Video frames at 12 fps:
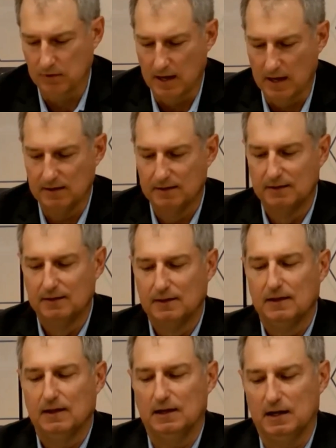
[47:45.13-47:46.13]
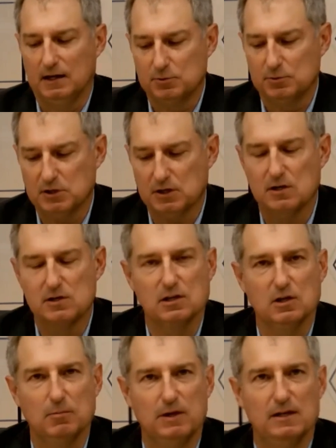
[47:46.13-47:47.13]
that. Uh, switching gears a
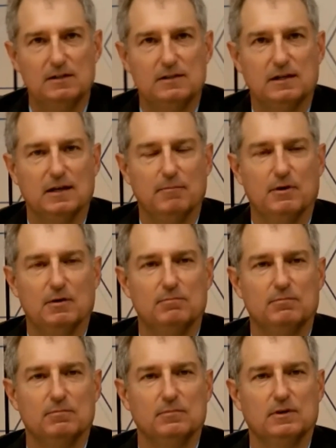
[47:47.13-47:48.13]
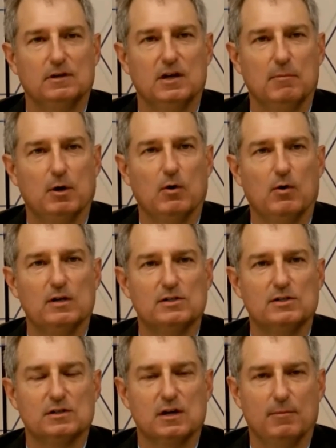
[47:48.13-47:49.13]
little bit, um, there are a number of
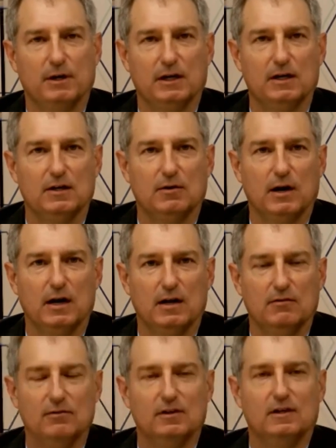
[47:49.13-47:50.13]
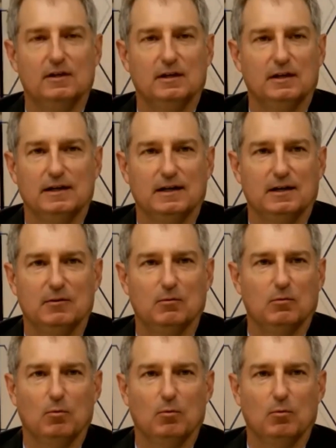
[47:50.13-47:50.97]
questions coming in around uh,